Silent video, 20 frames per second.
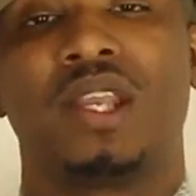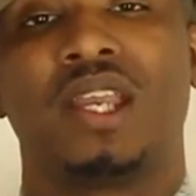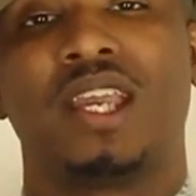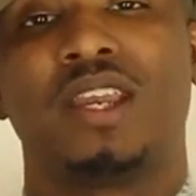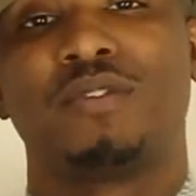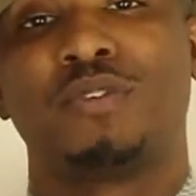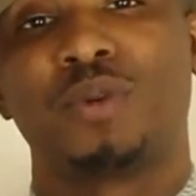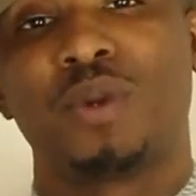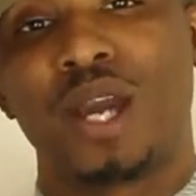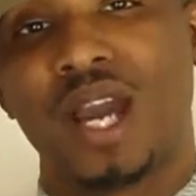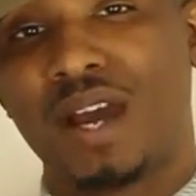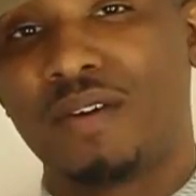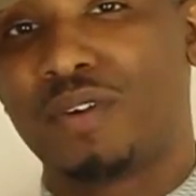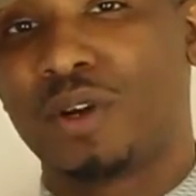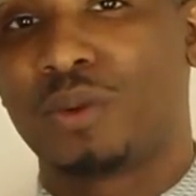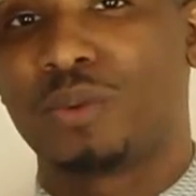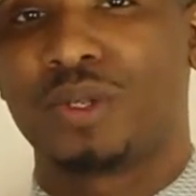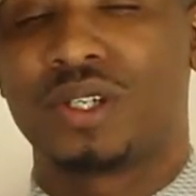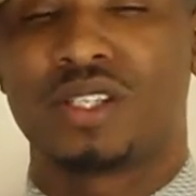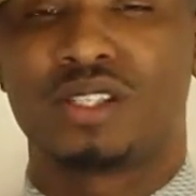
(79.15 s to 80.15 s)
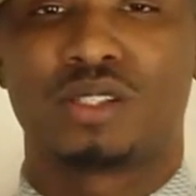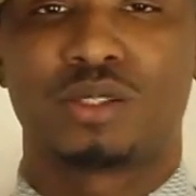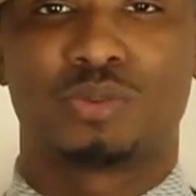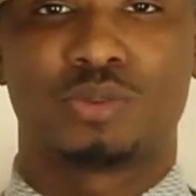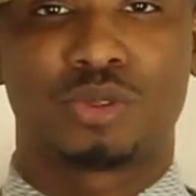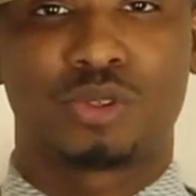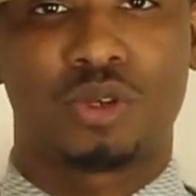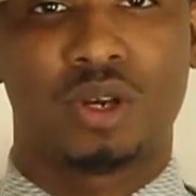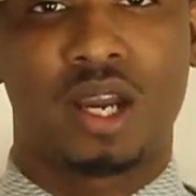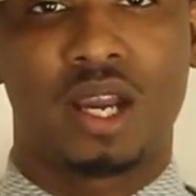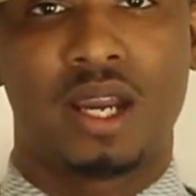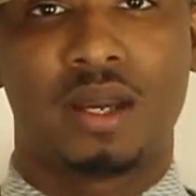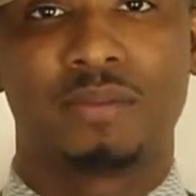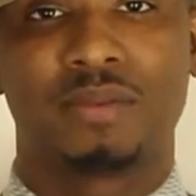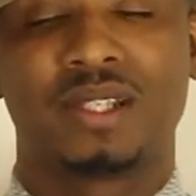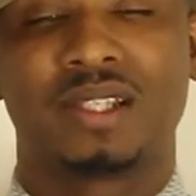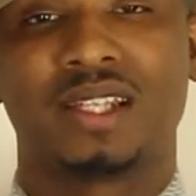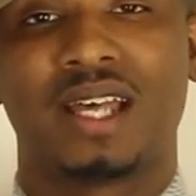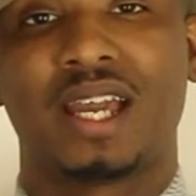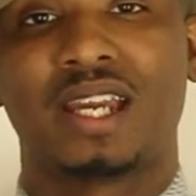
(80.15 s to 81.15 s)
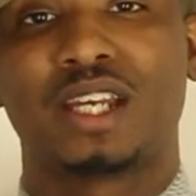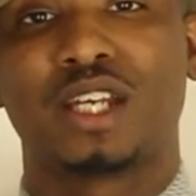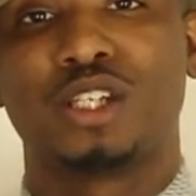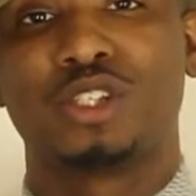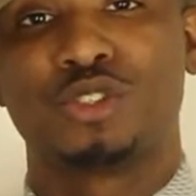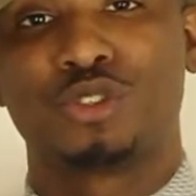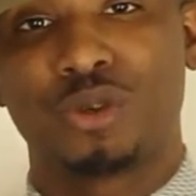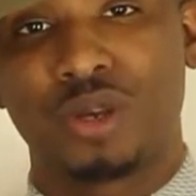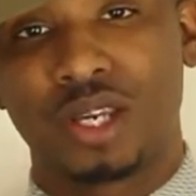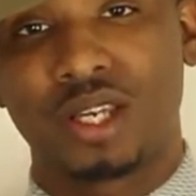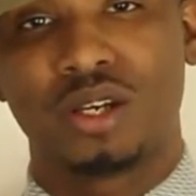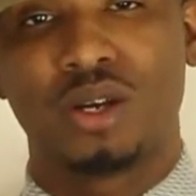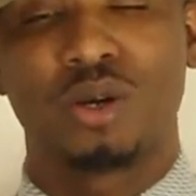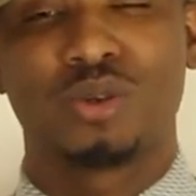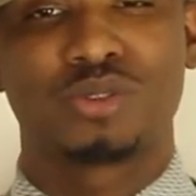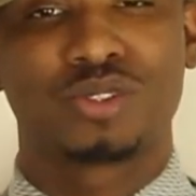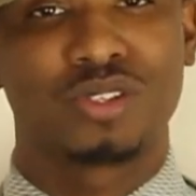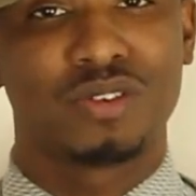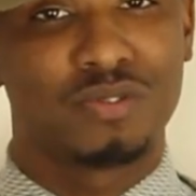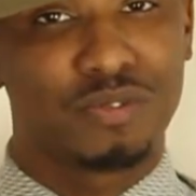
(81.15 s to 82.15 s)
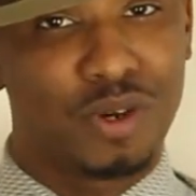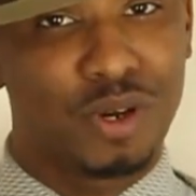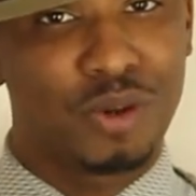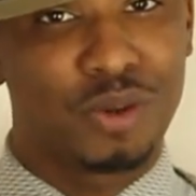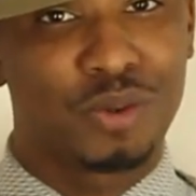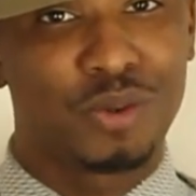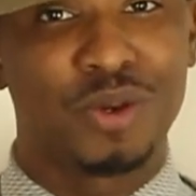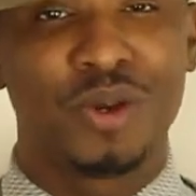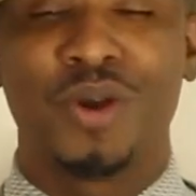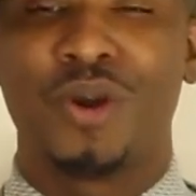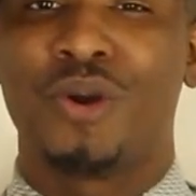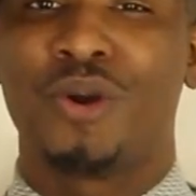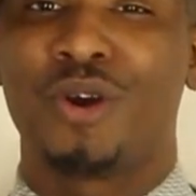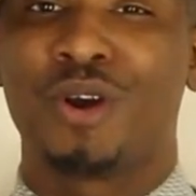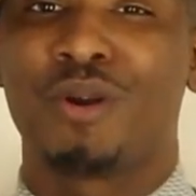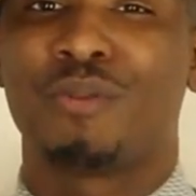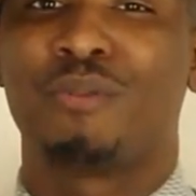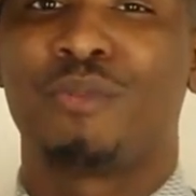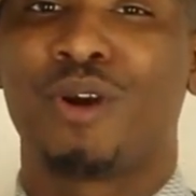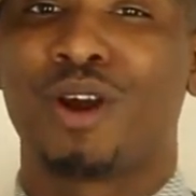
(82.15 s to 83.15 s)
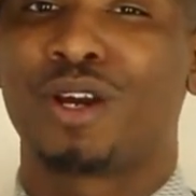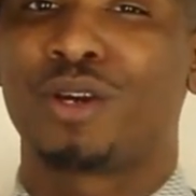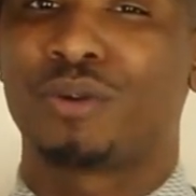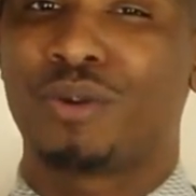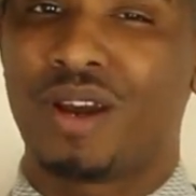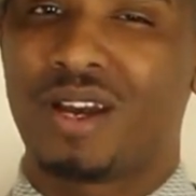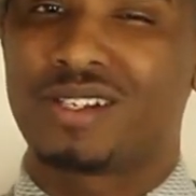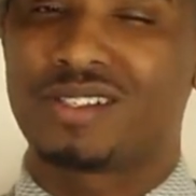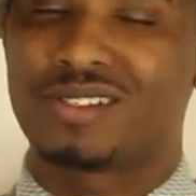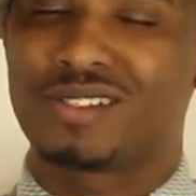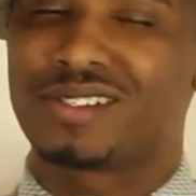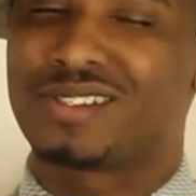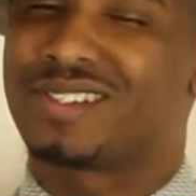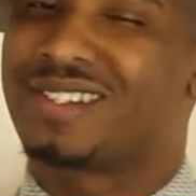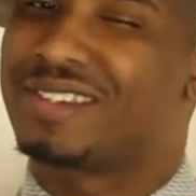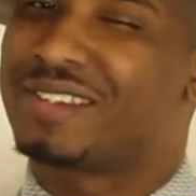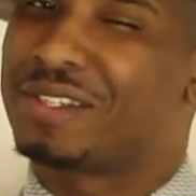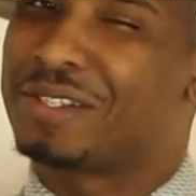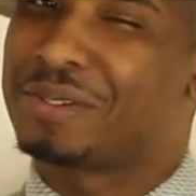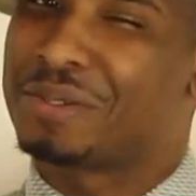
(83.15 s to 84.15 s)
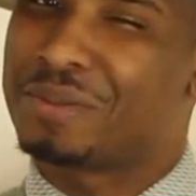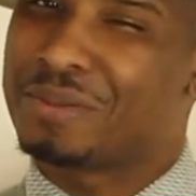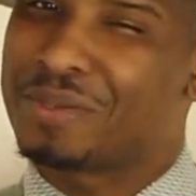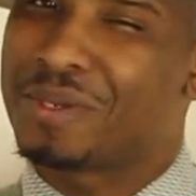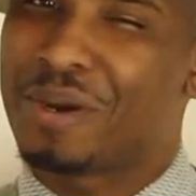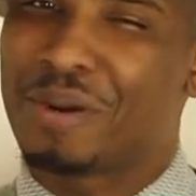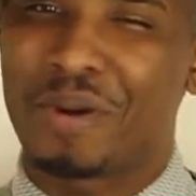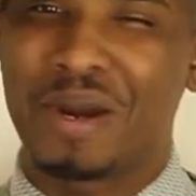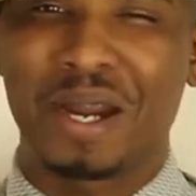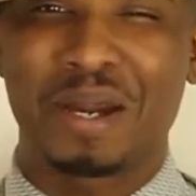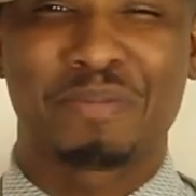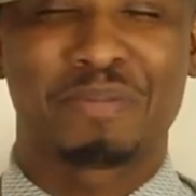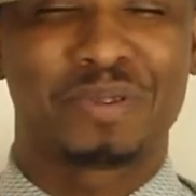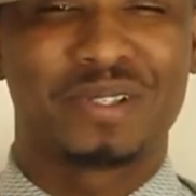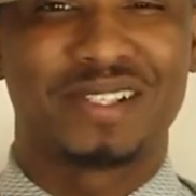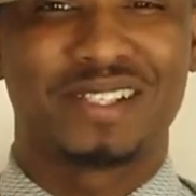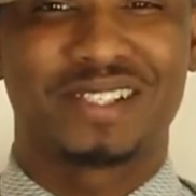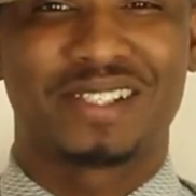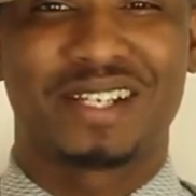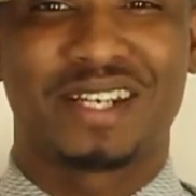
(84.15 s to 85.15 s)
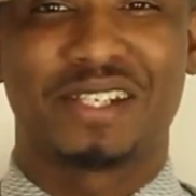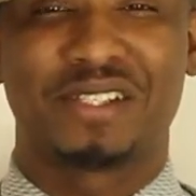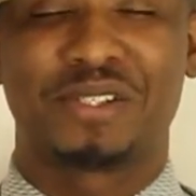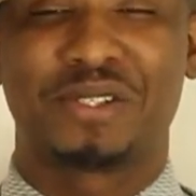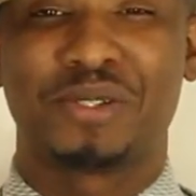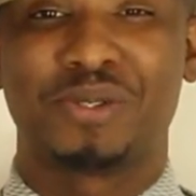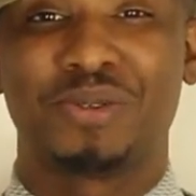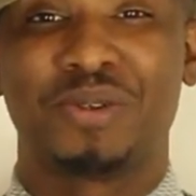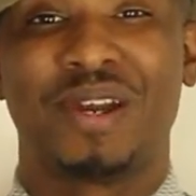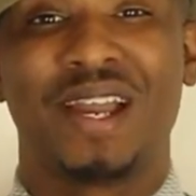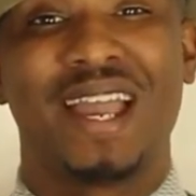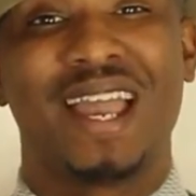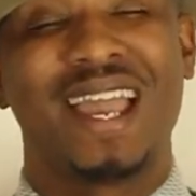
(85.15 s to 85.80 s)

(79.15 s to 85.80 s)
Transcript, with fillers: If you have already subscribed, like Drago Savo or Mark Rogers, then you know I appreciate you.